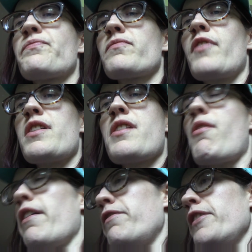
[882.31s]
that's how
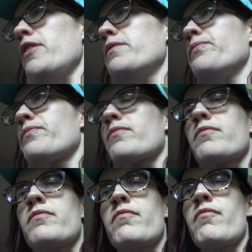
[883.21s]
I feel
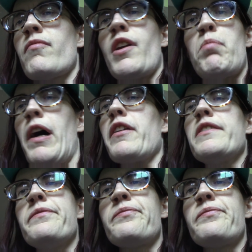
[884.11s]
about it.